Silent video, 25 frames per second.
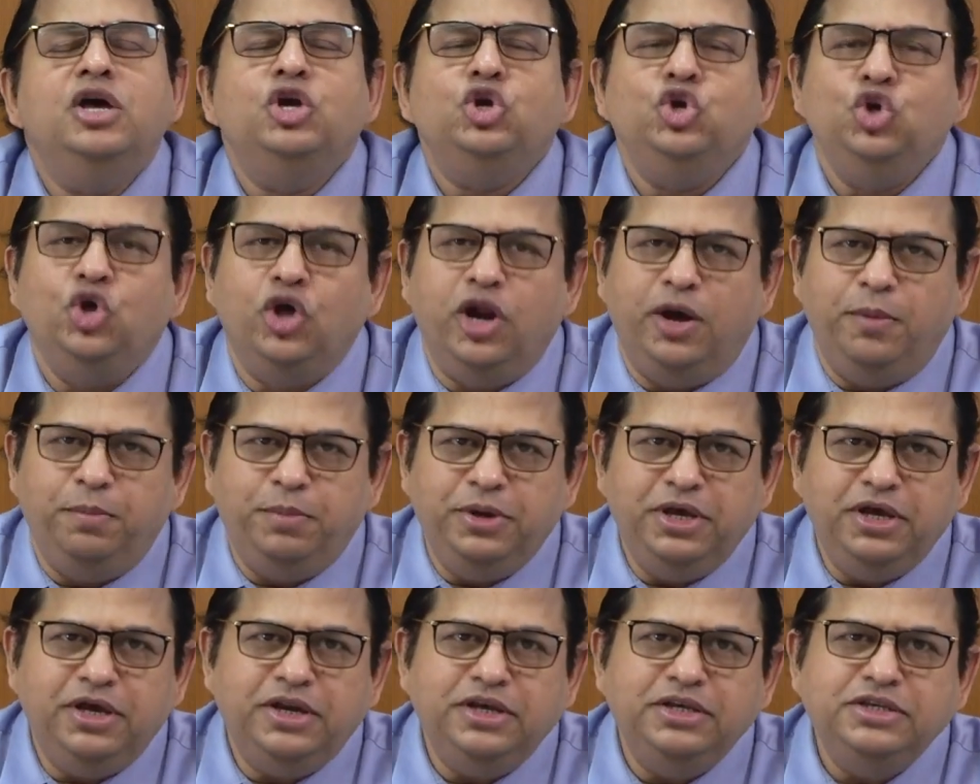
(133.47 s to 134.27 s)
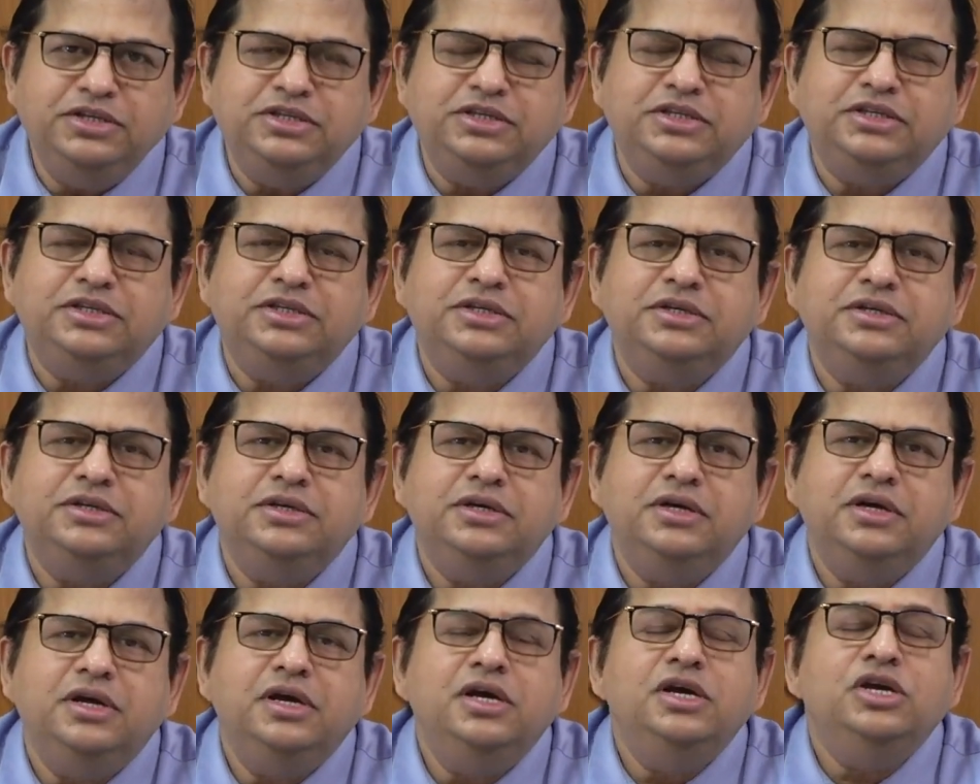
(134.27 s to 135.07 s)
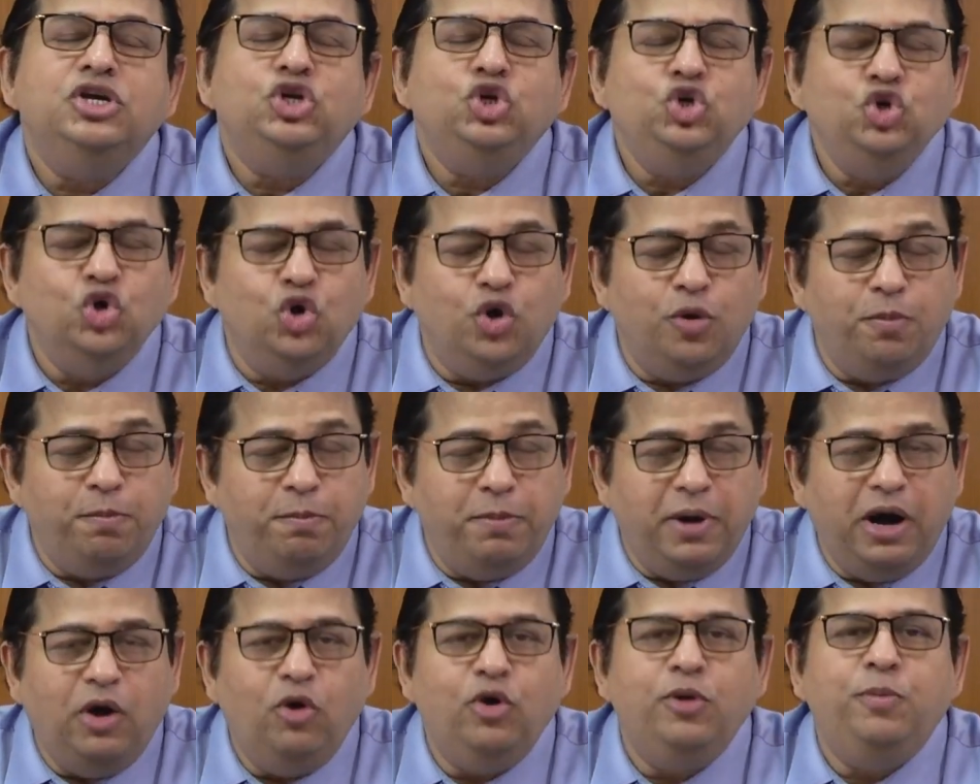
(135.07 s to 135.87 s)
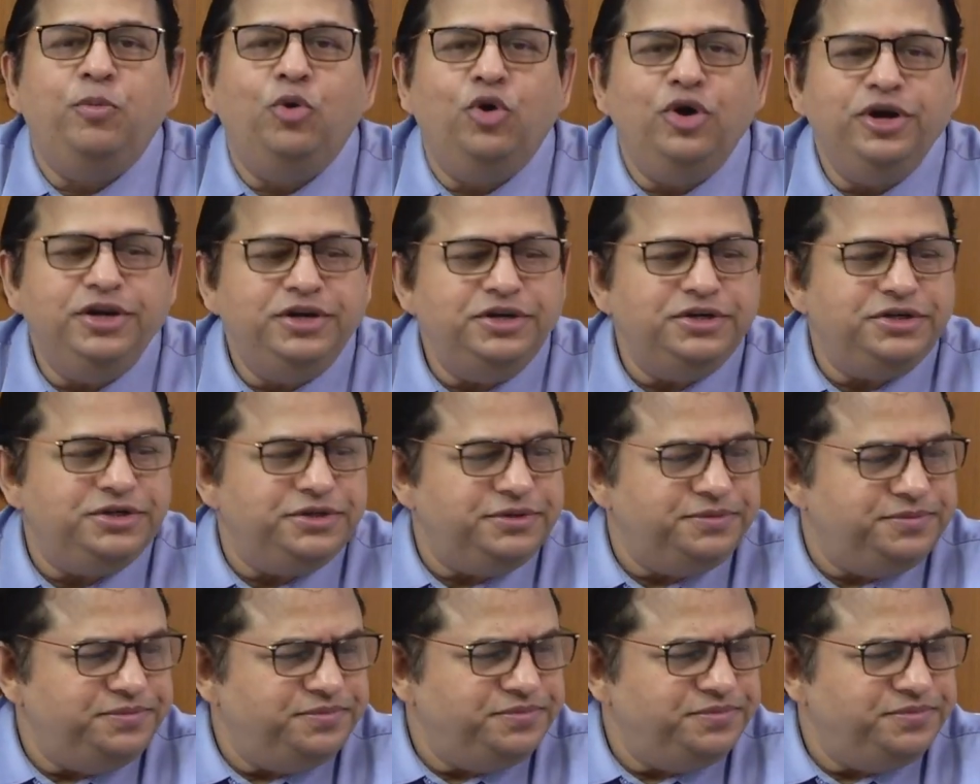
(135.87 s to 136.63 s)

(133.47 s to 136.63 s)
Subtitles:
your appearance, your PowerPoint.